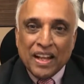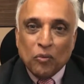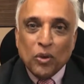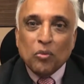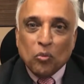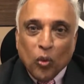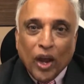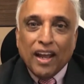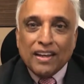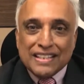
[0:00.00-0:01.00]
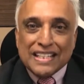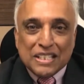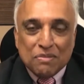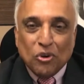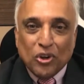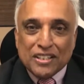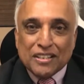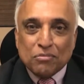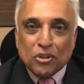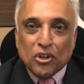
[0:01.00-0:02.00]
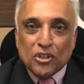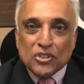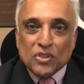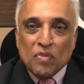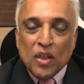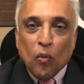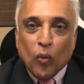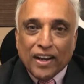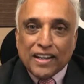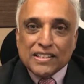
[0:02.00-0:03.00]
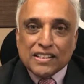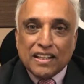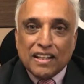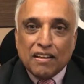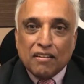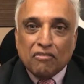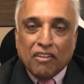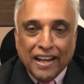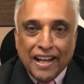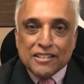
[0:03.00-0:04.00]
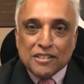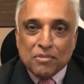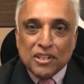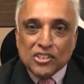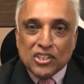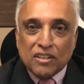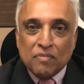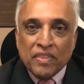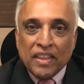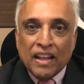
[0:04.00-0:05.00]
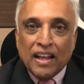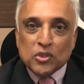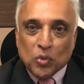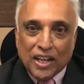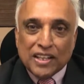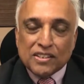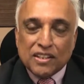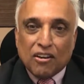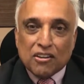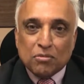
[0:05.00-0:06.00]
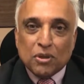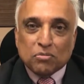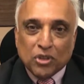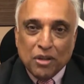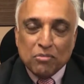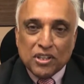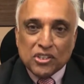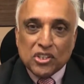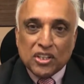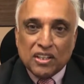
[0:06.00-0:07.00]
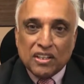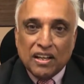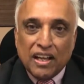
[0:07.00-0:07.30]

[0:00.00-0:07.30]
we were disappointed because whereas the finance minister as well as the honorable prime minister